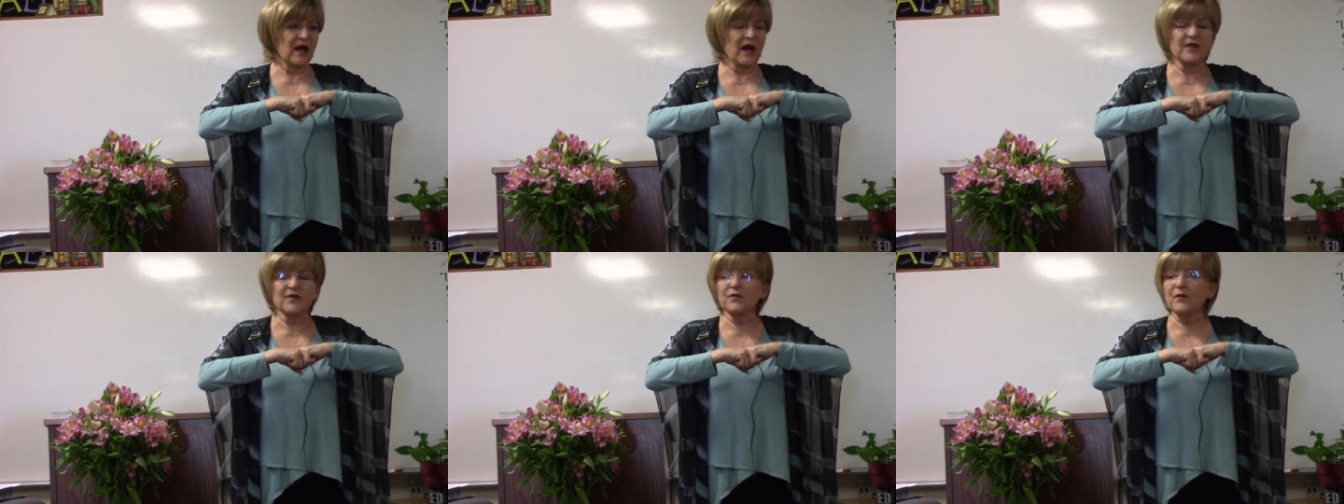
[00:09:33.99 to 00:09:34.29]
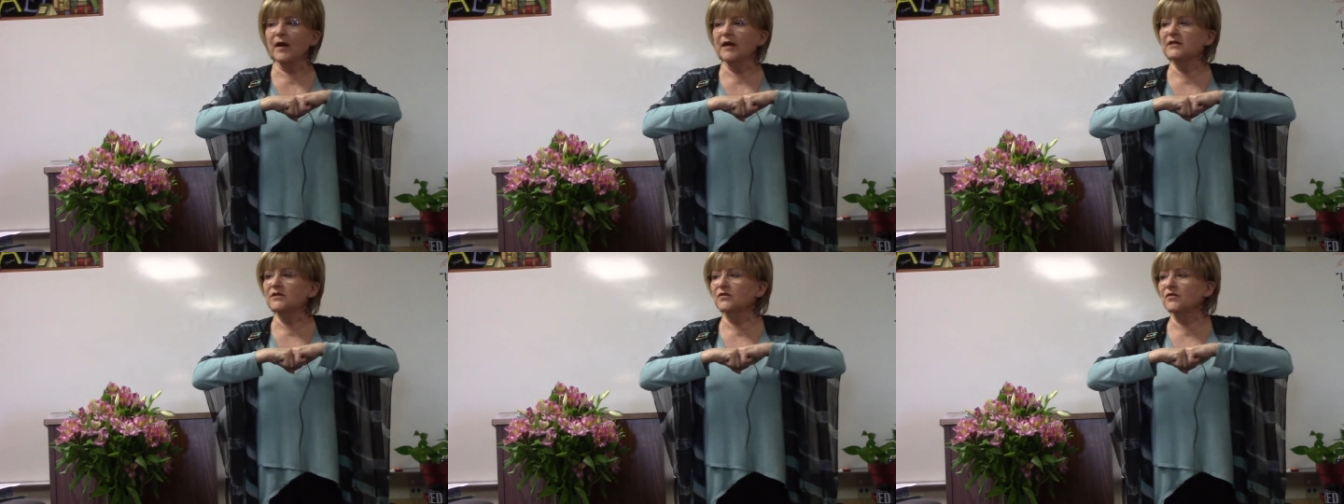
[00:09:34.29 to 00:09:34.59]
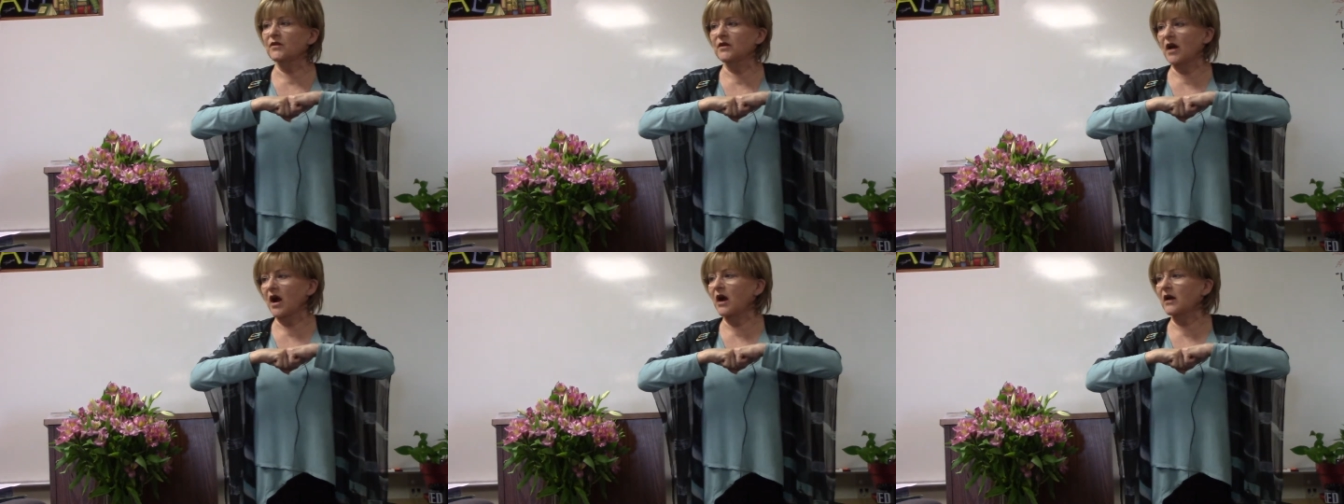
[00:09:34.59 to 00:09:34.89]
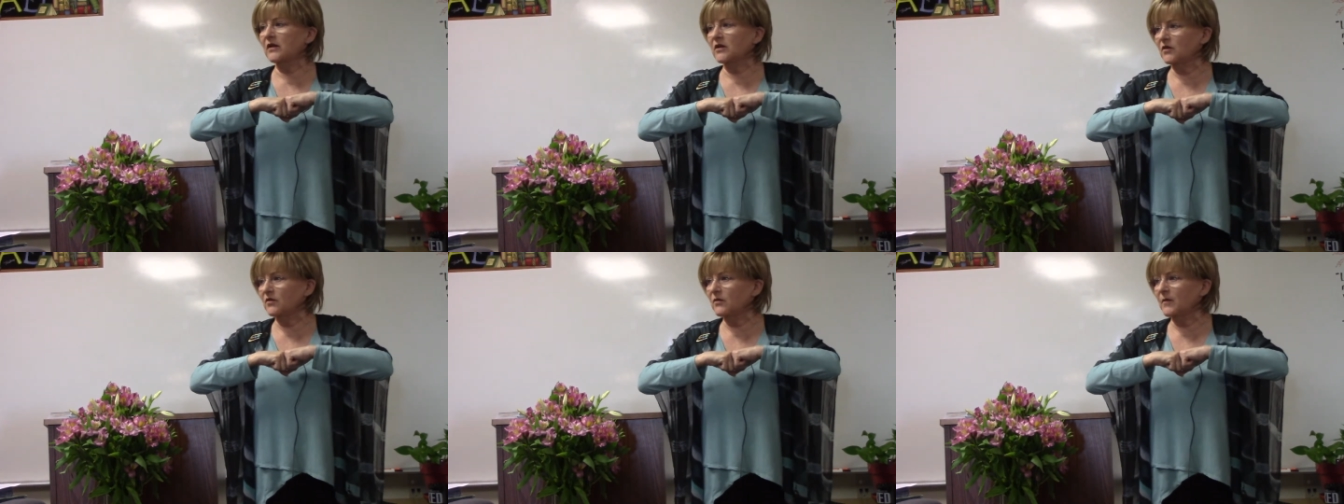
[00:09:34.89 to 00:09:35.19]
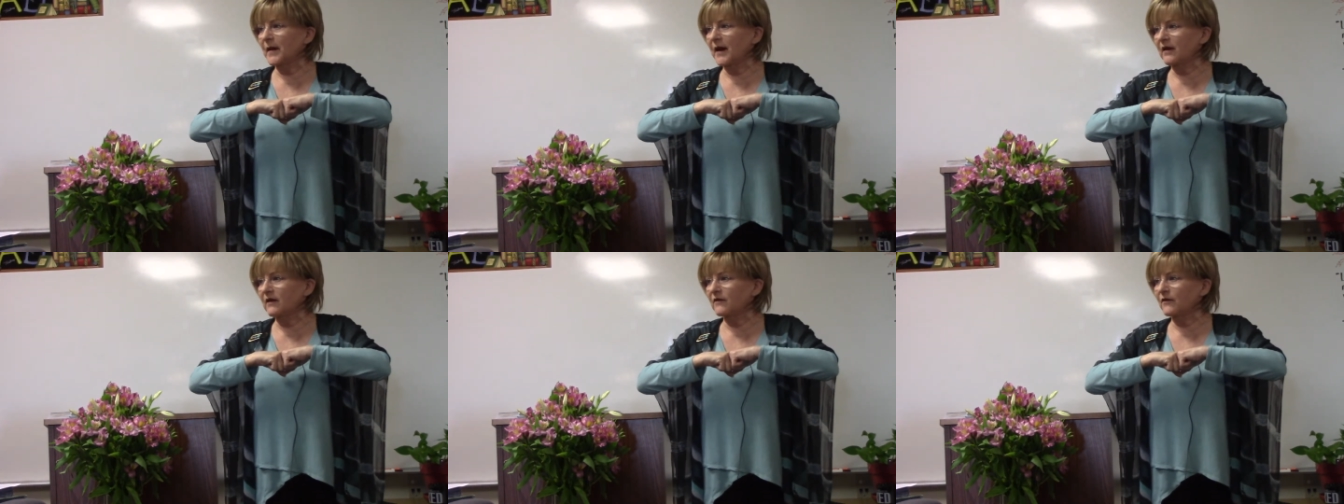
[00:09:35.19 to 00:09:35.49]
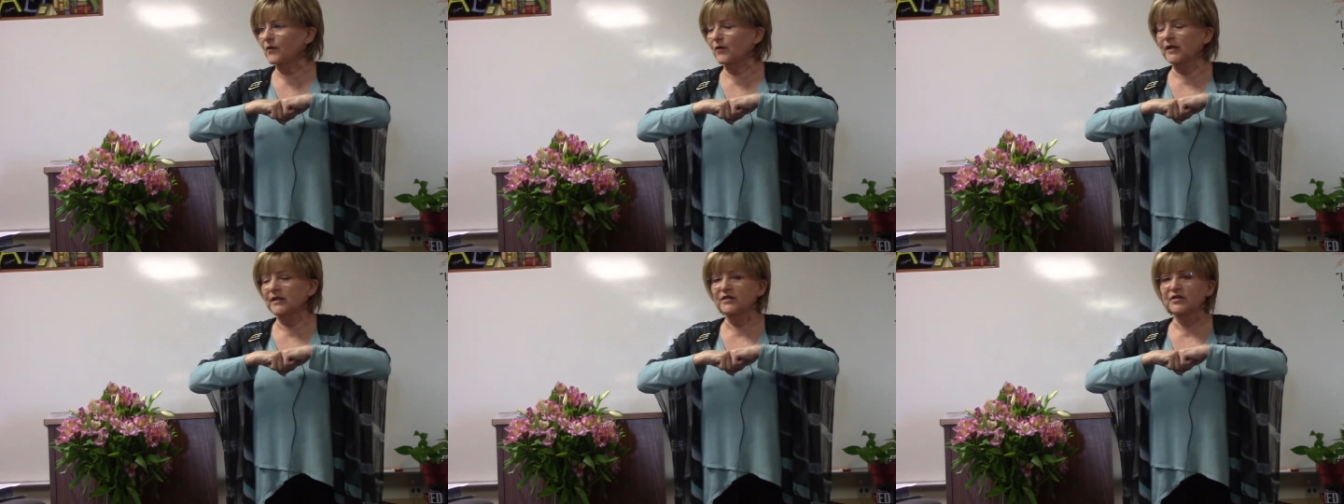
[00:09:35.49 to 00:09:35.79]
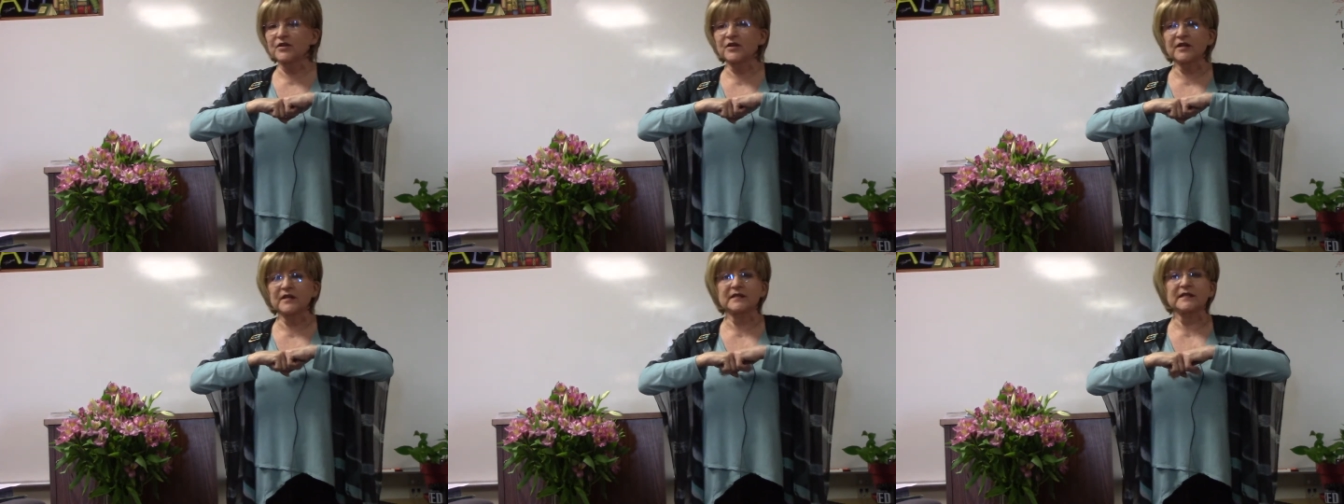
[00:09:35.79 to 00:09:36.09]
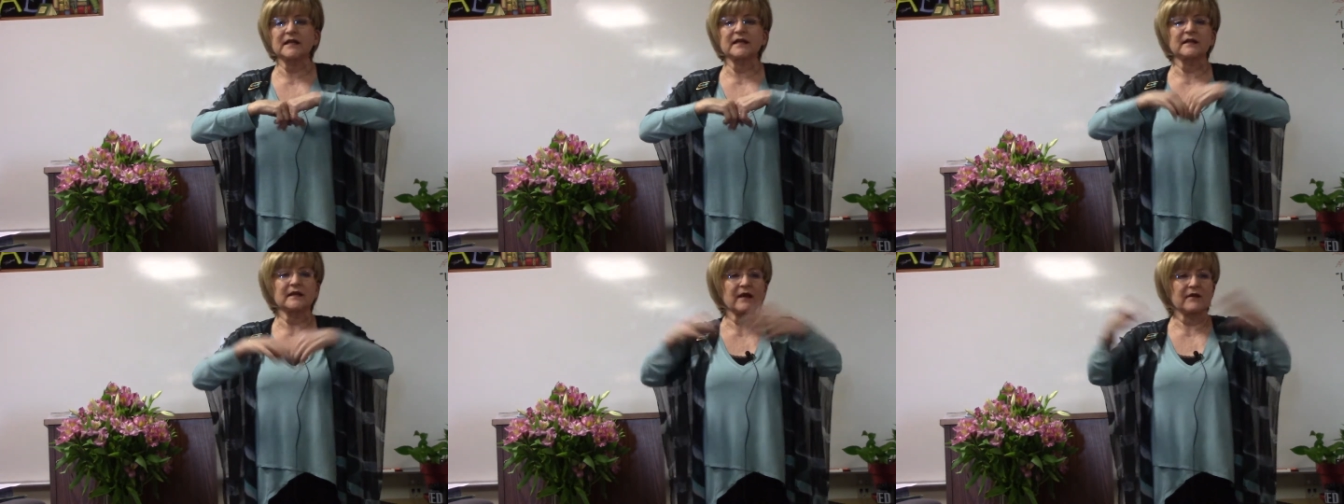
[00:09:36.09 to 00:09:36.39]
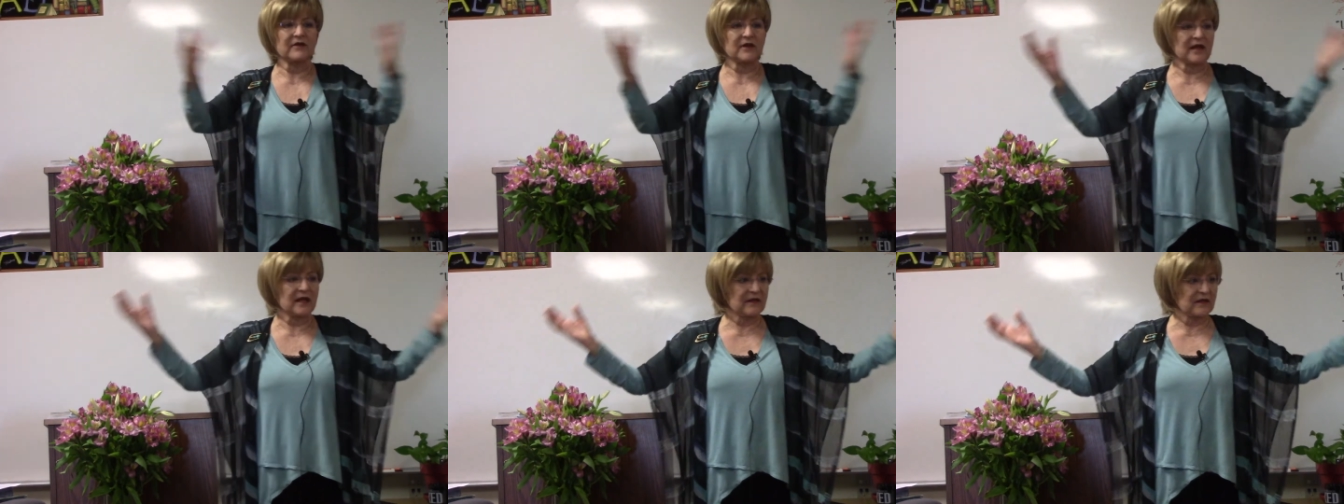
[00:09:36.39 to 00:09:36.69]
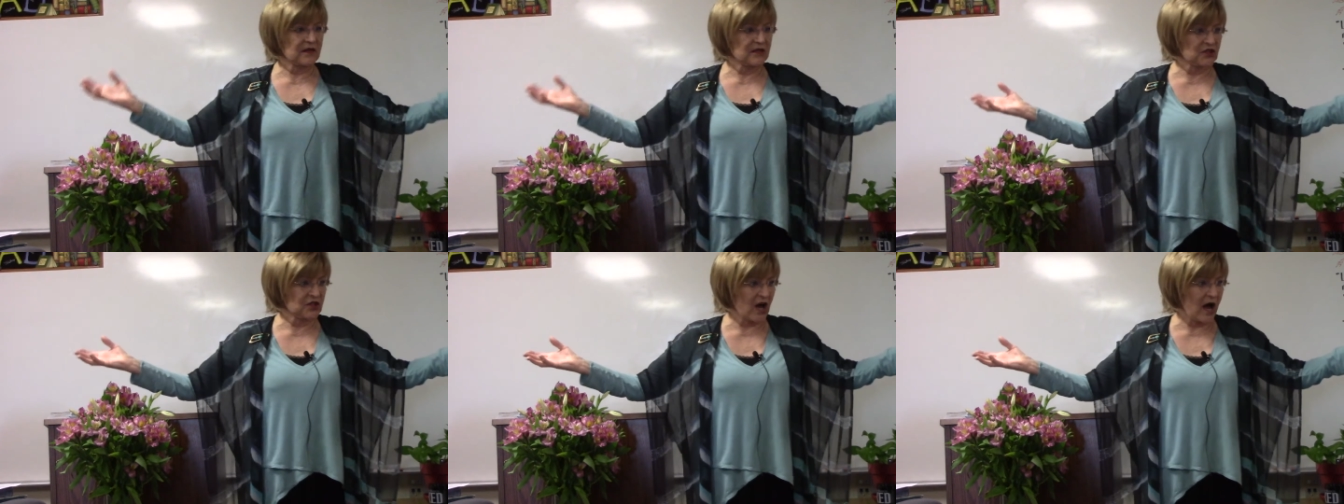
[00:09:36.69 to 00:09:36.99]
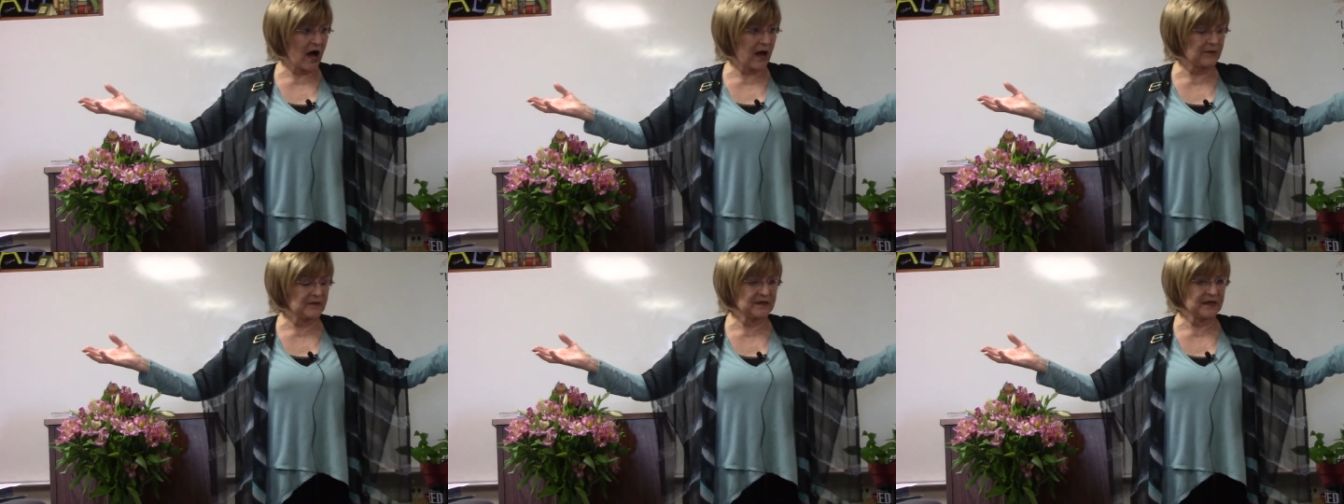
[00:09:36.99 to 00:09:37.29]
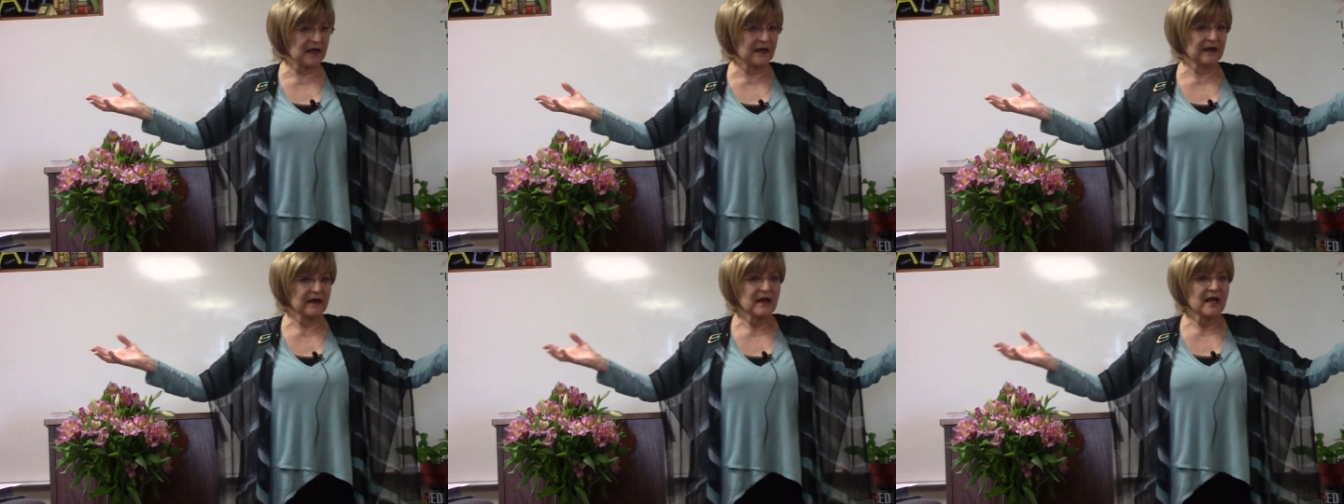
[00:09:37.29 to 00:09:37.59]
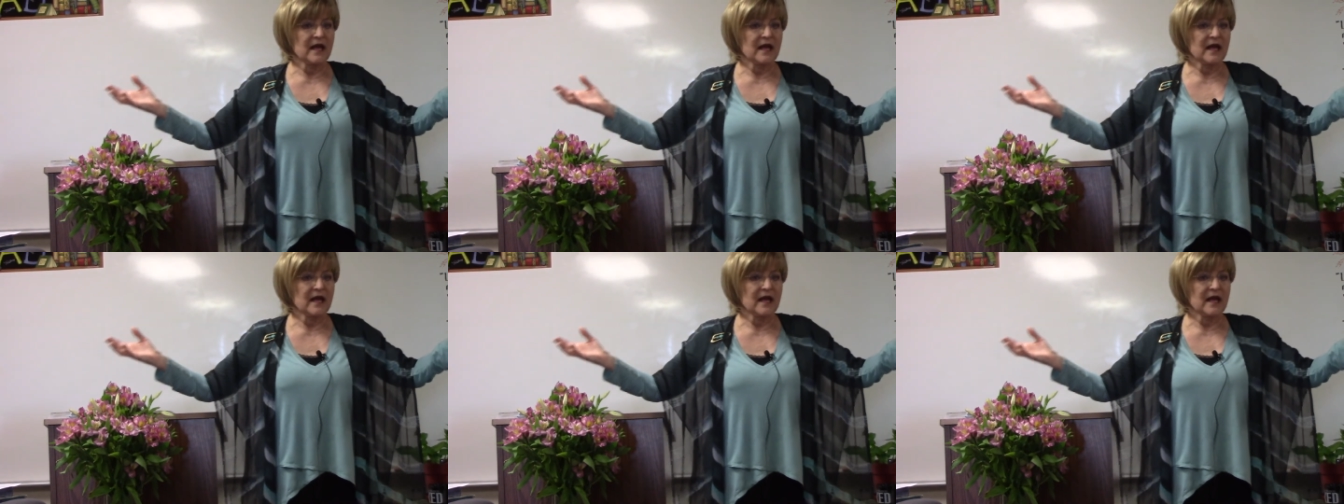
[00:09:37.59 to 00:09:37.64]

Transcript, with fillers: Otherwise, you could argue about it for eternity and never get the job done.